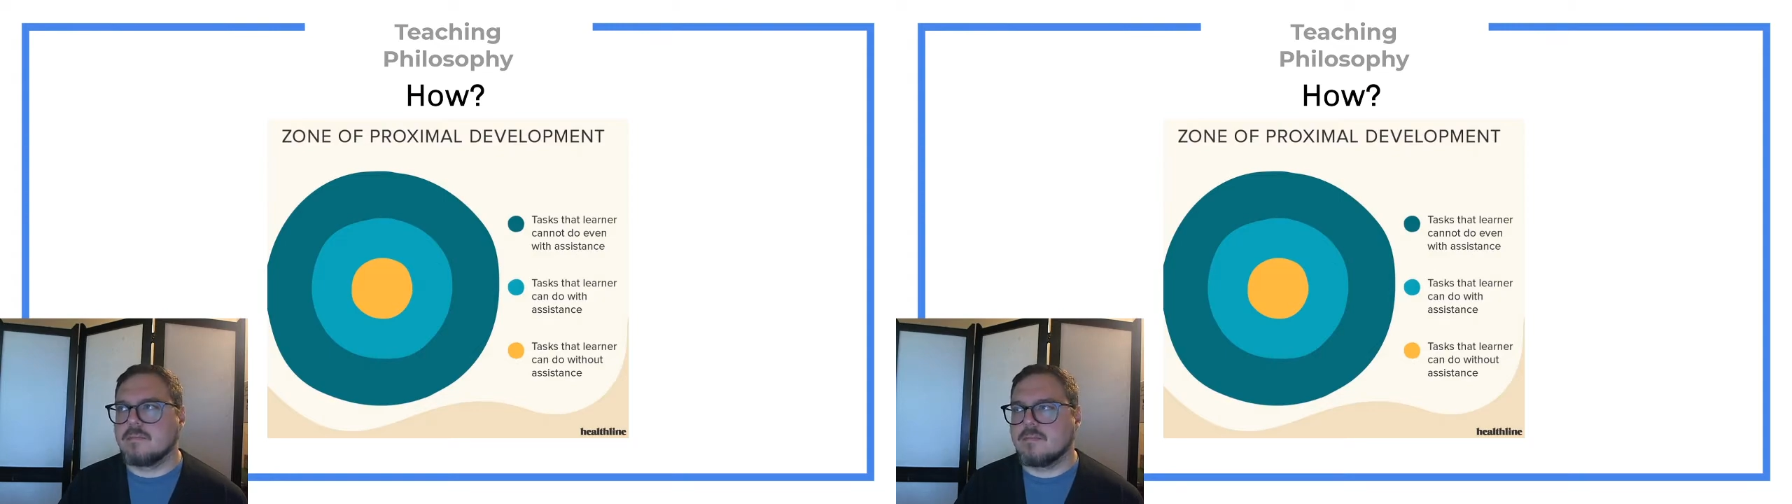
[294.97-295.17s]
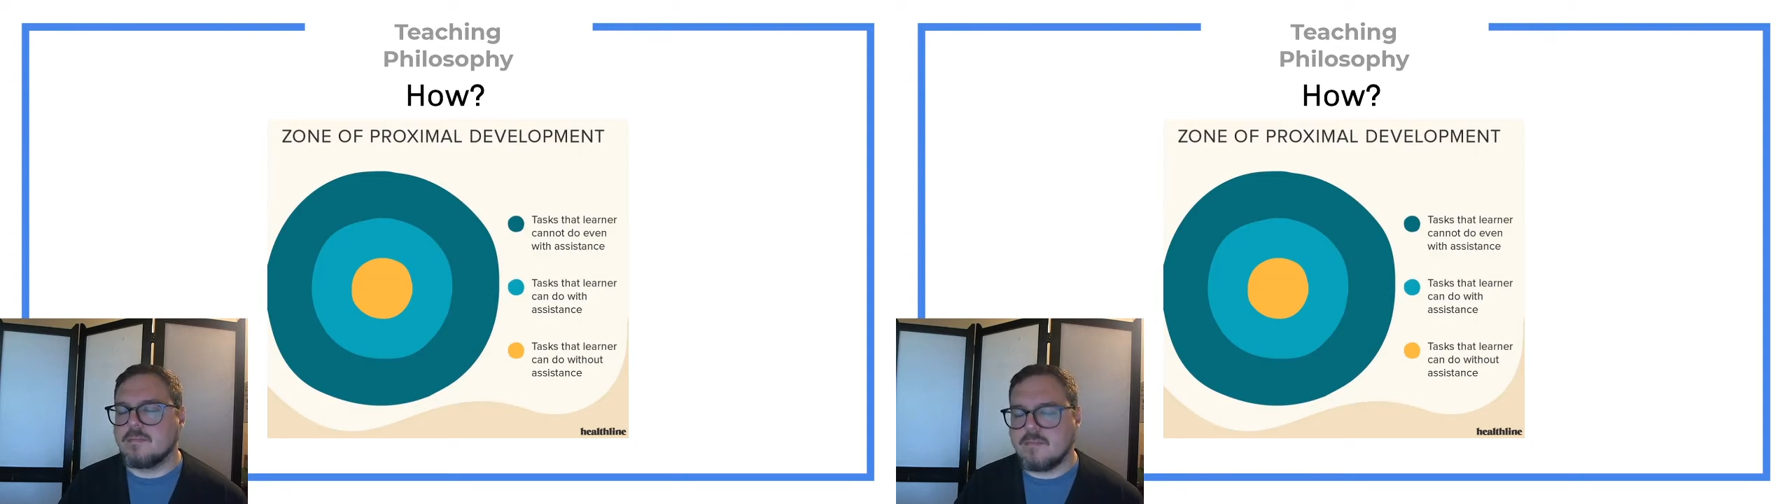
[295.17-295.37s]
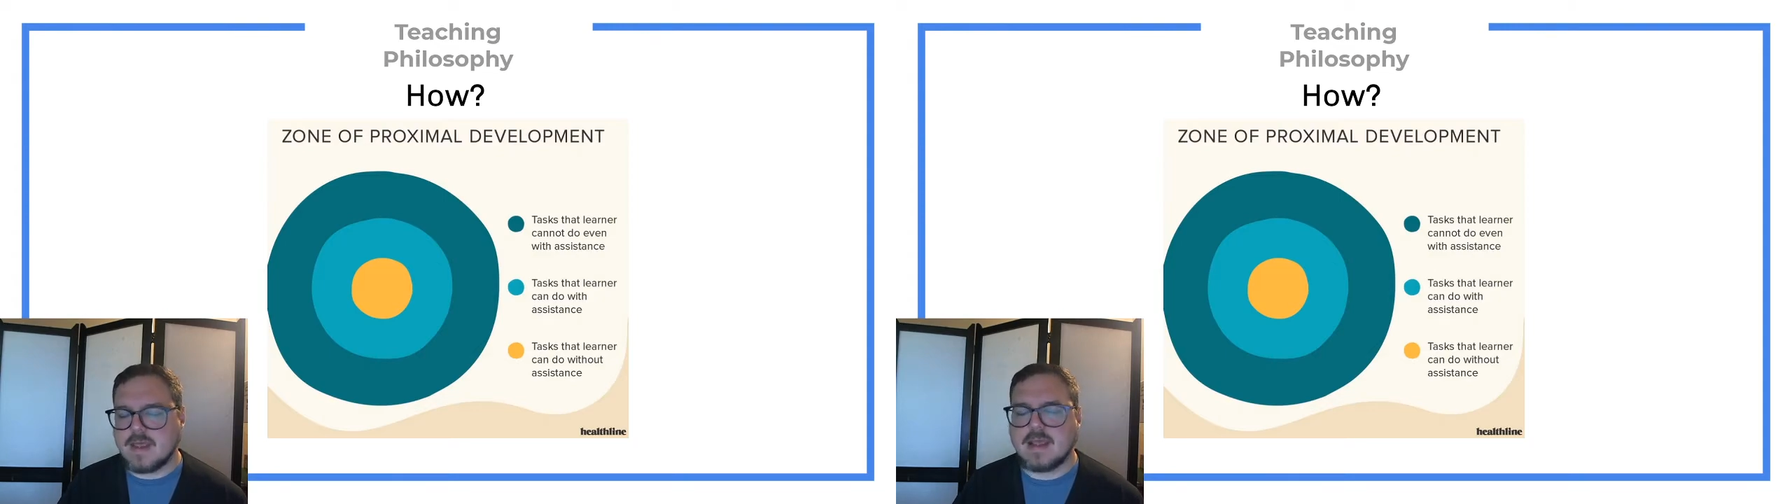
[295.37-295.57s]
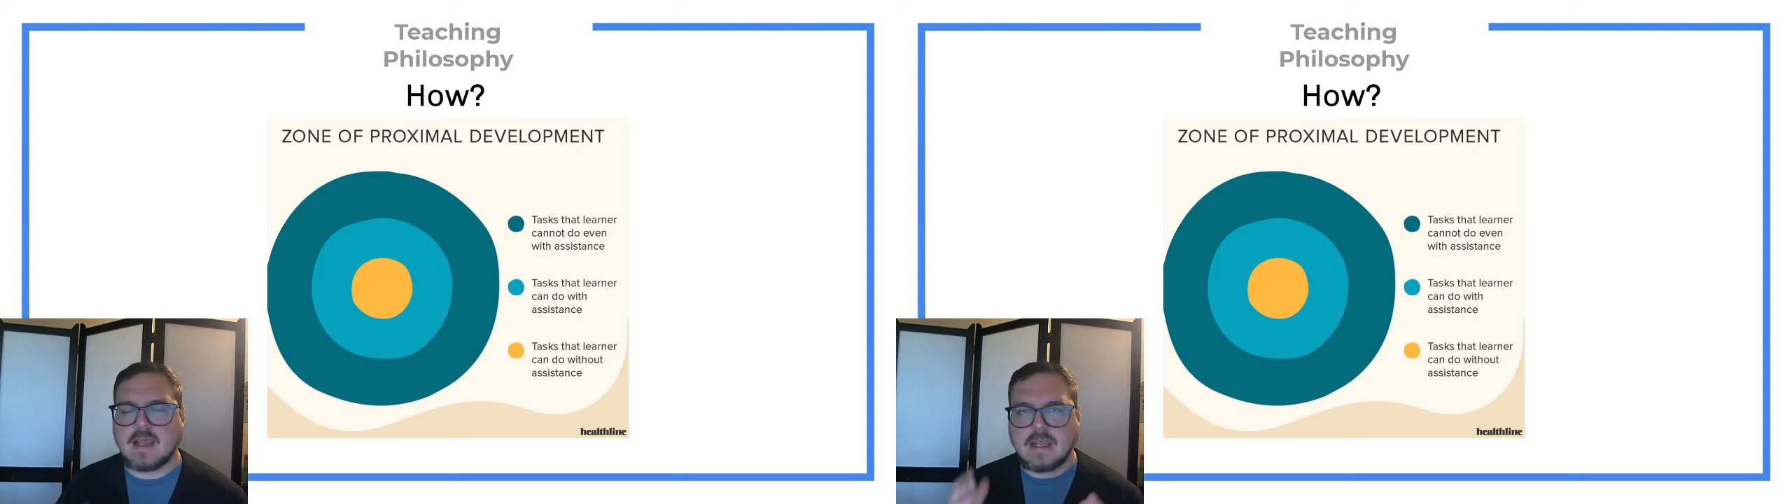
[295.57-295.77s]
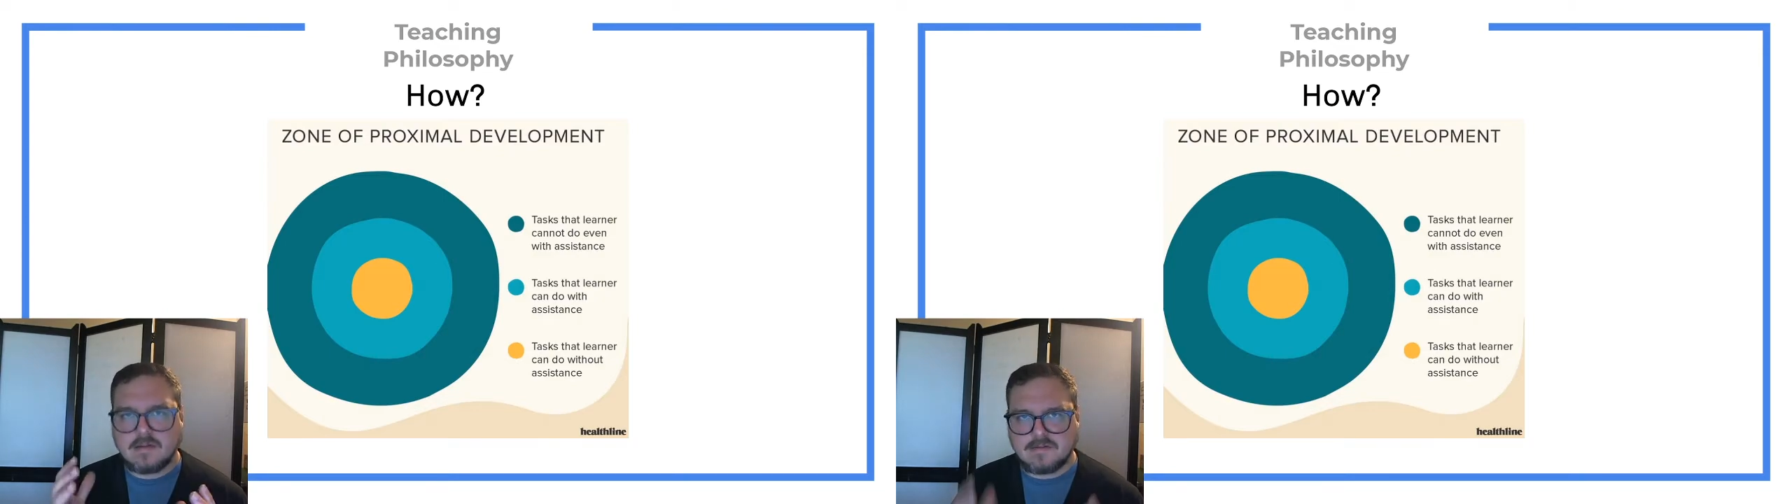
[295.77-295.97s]

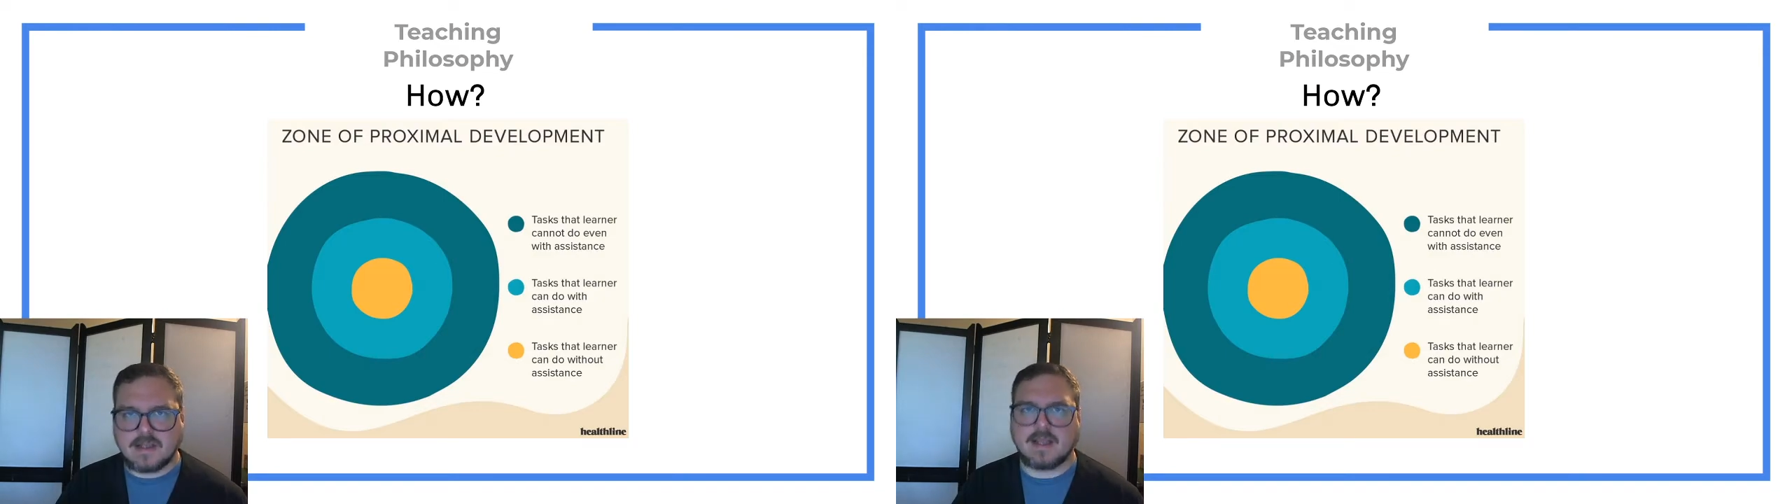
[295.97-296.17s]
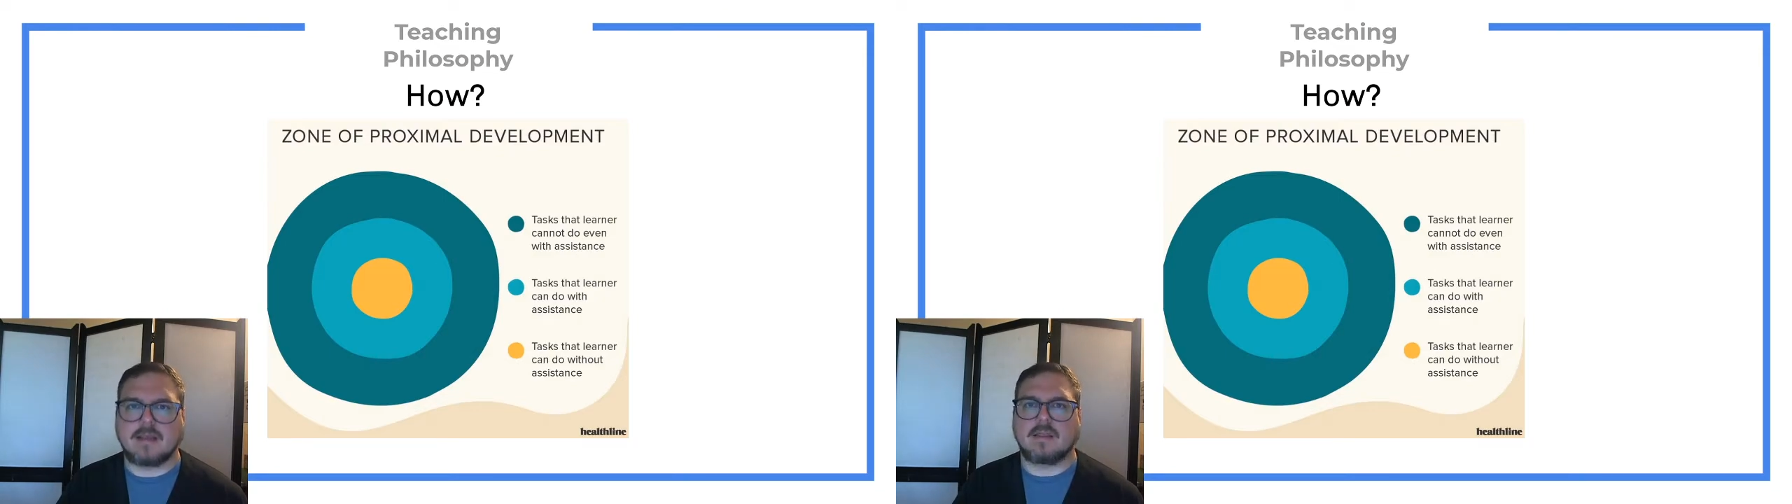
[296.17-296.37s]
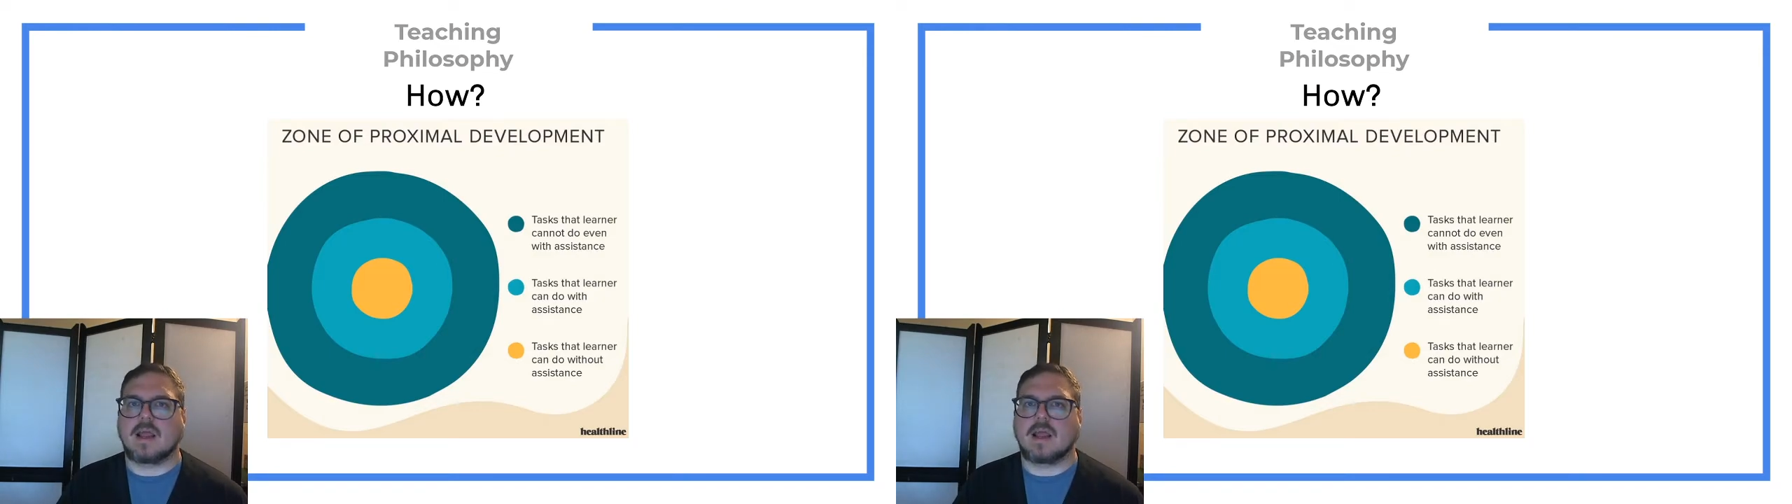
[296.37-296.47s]
me sitting